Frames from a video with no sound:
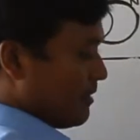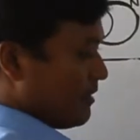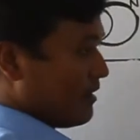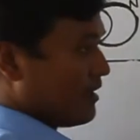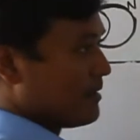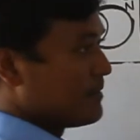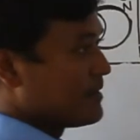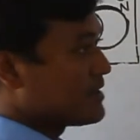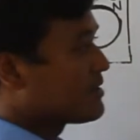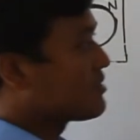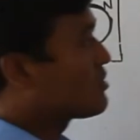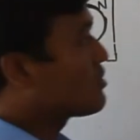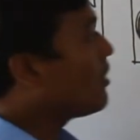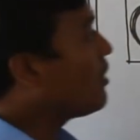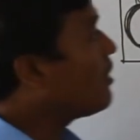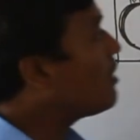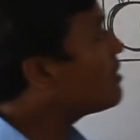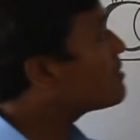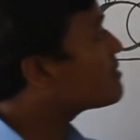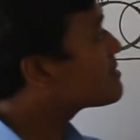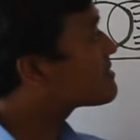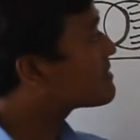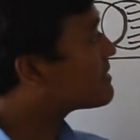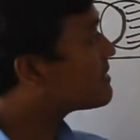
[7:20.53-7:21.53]
It is
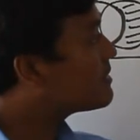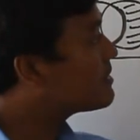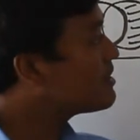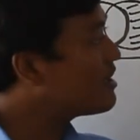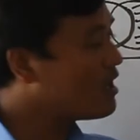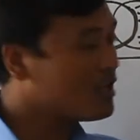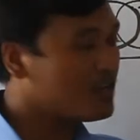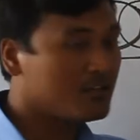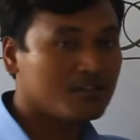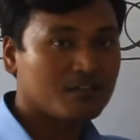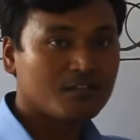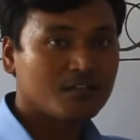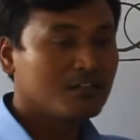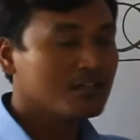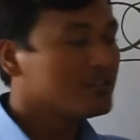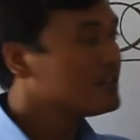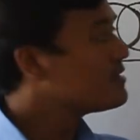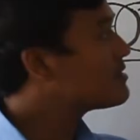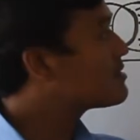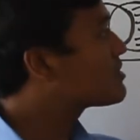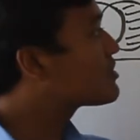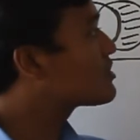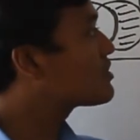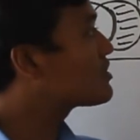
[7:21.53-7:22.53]
don't set yarn,
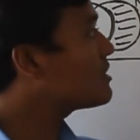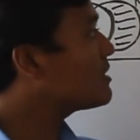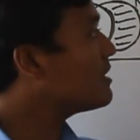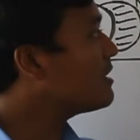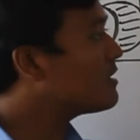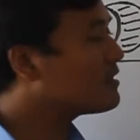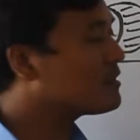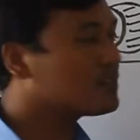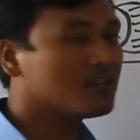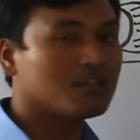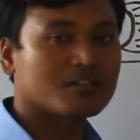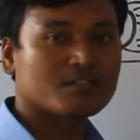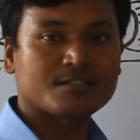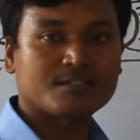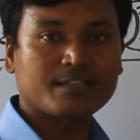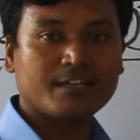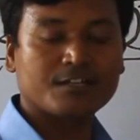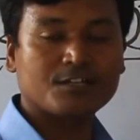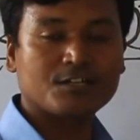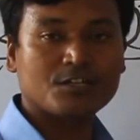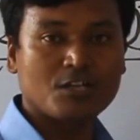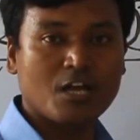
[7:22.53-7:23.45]
shade the set